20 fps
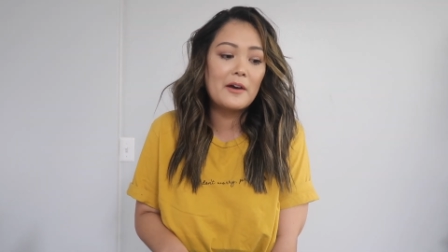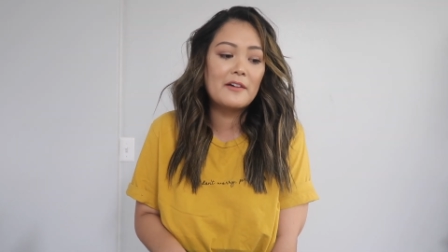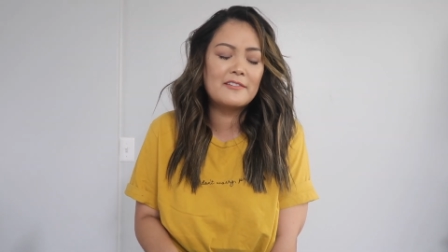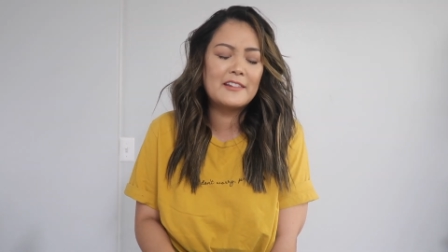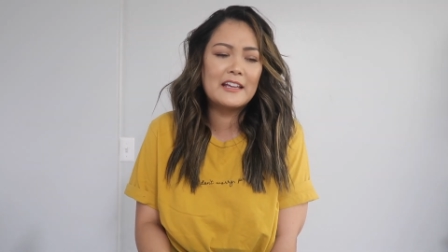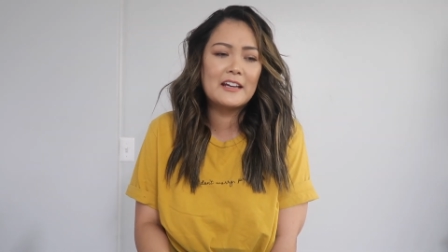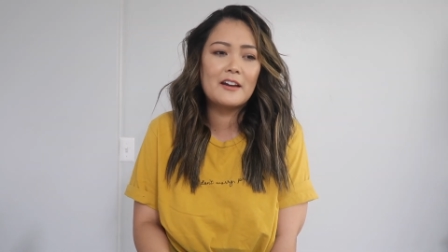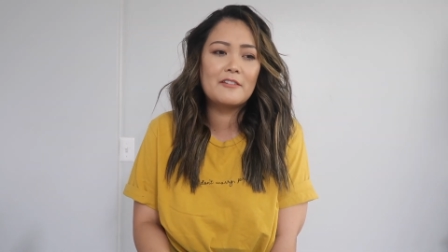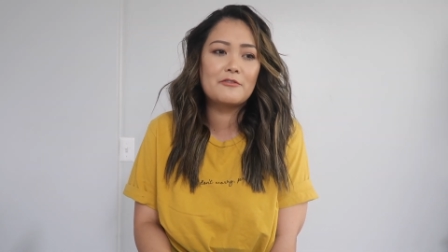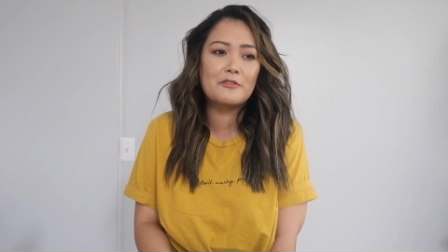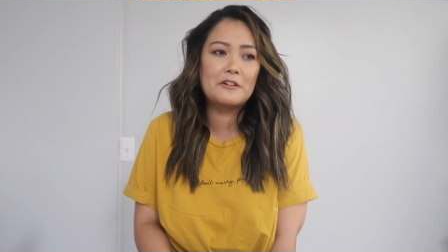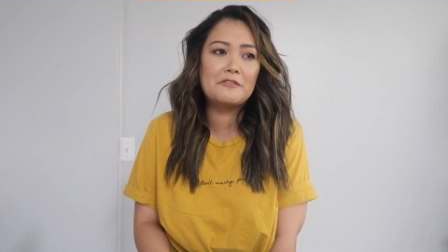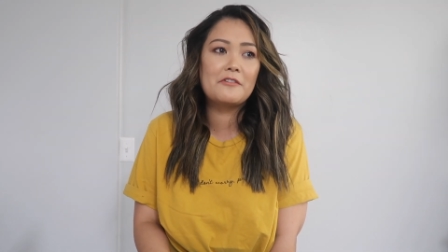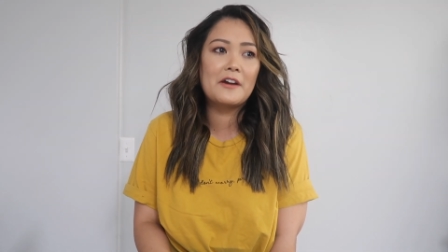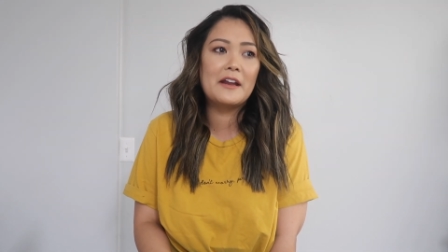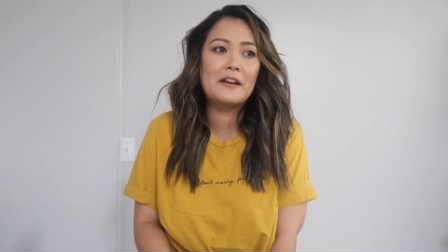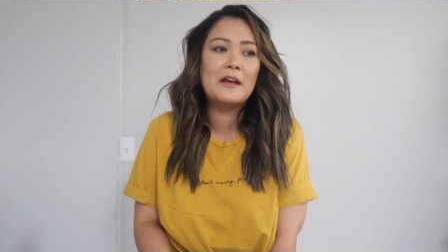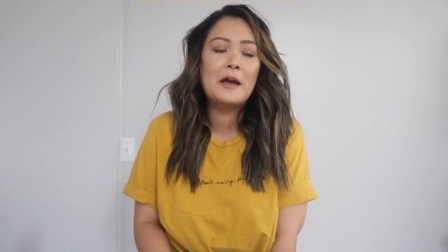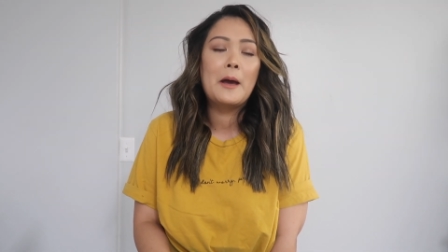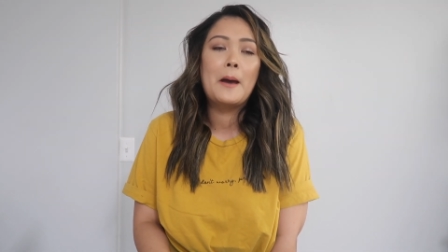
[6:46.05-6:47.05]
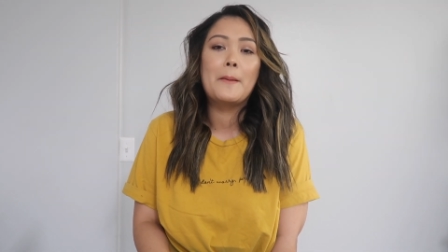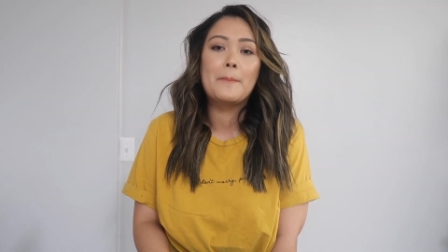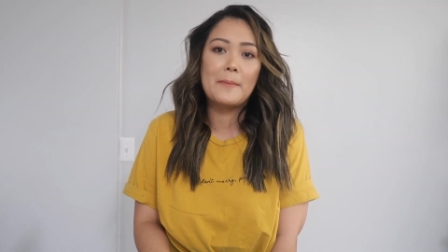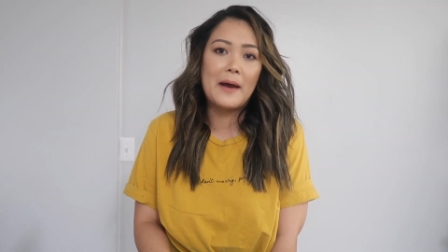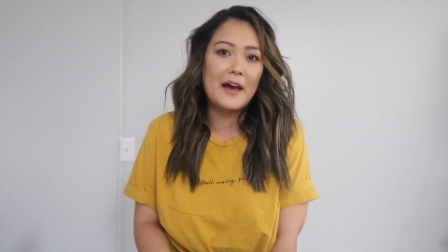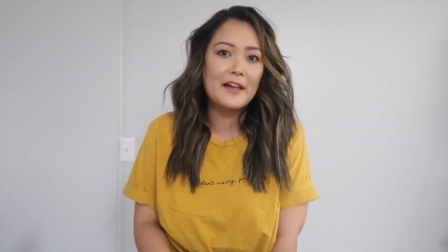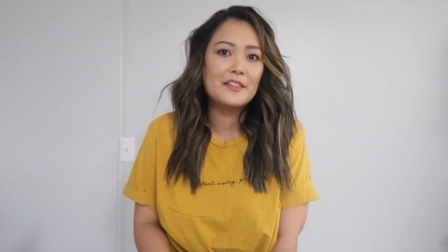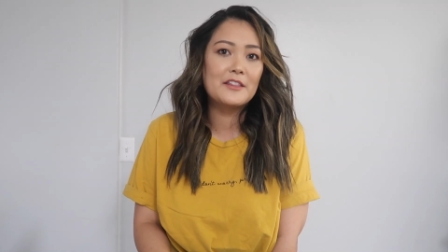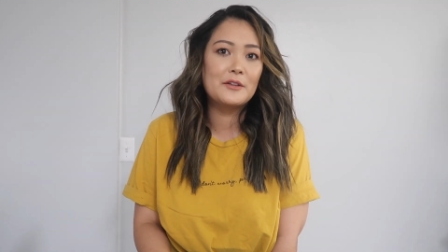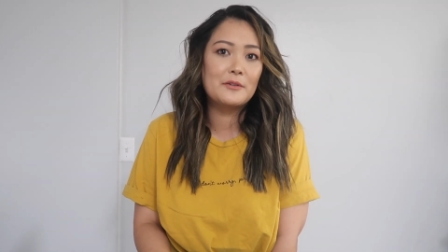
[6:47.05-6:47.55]
I think I've reread
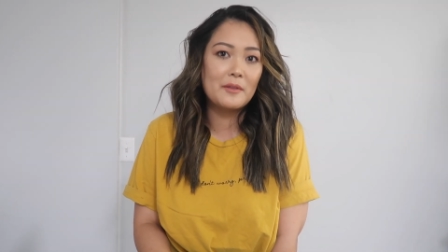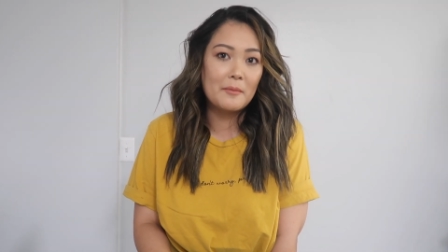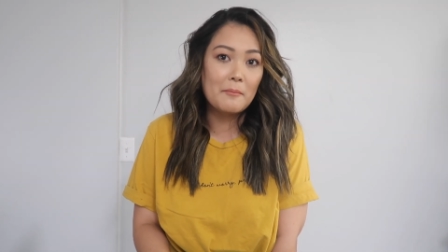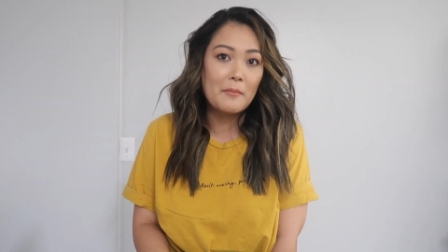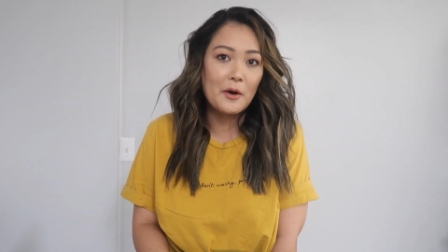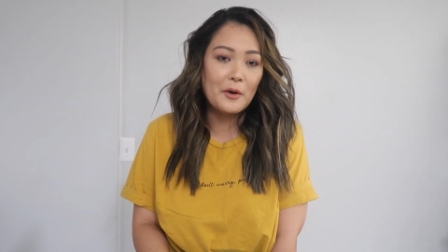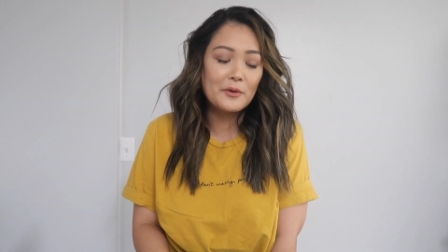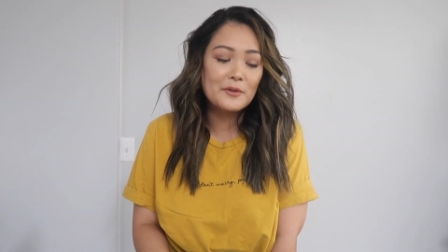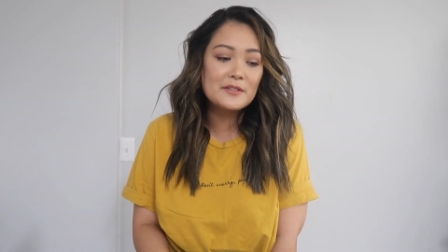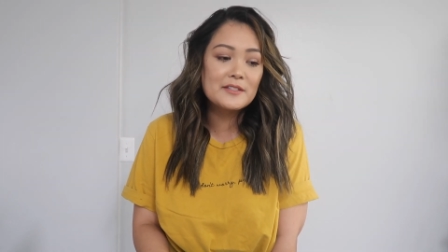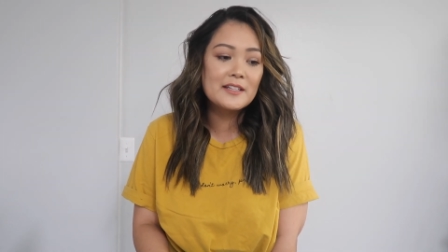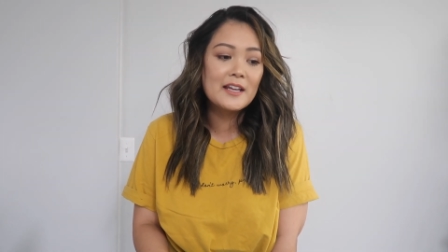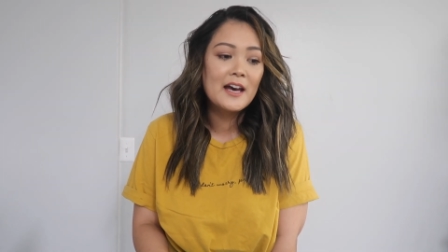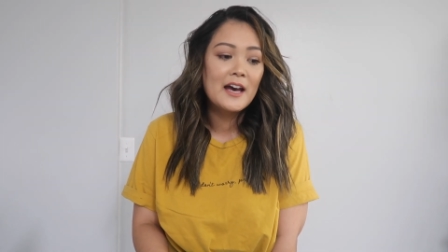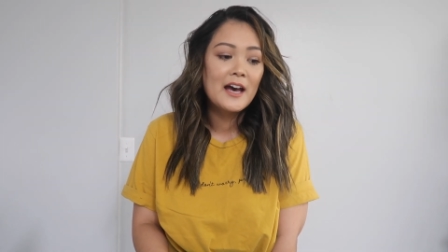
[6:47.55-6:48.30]
Matthew the most.